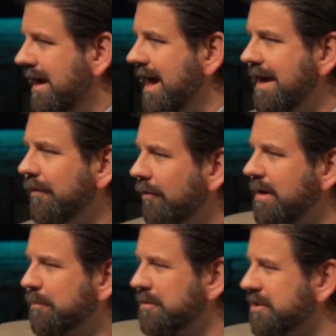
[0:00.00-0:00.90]
I've
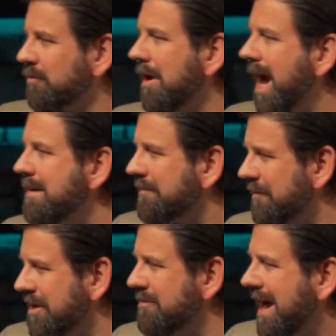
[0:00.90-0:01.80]
already prescribed
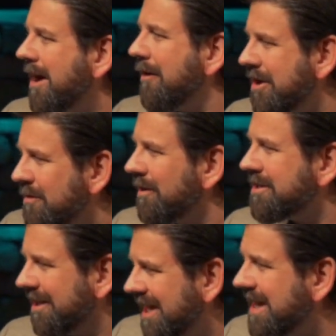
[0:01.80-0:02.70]
for you how you are
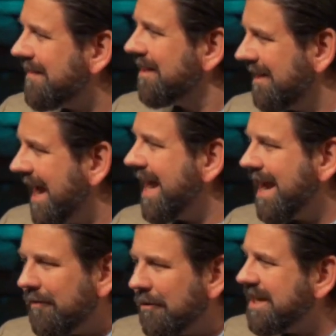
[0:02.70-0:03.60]
to live in the land.
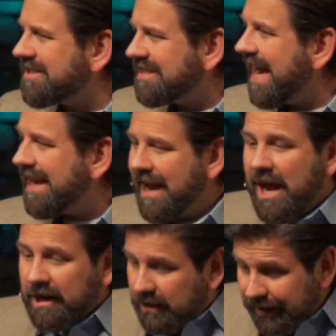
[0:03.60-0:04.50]
I've already set
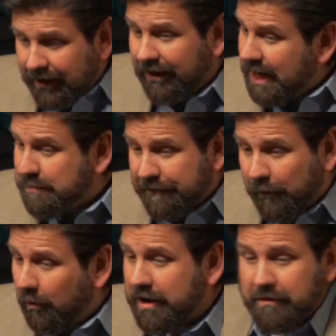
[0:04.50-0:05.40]
clearly
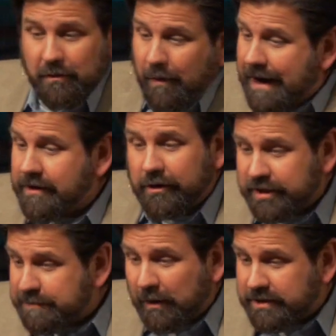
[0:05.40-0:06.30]
before you the way that
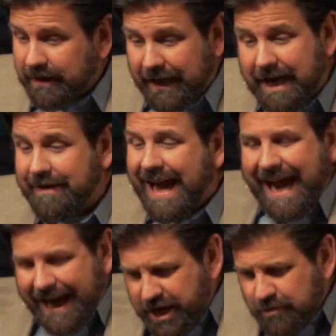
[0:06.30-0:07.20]
you're supposed to live.
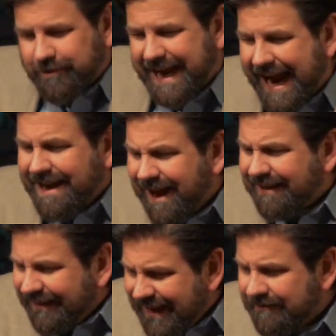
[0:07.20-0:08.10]
And you
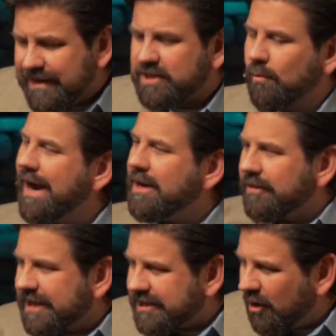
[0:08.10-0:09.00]
cannot live this way.
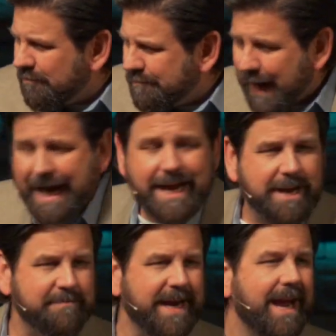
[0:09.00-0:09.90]
You're
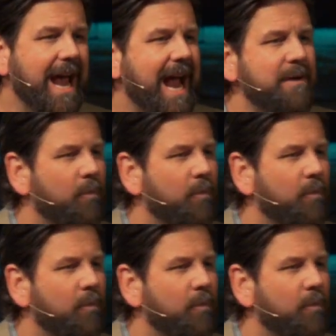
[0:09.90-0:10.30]
disobeying me. And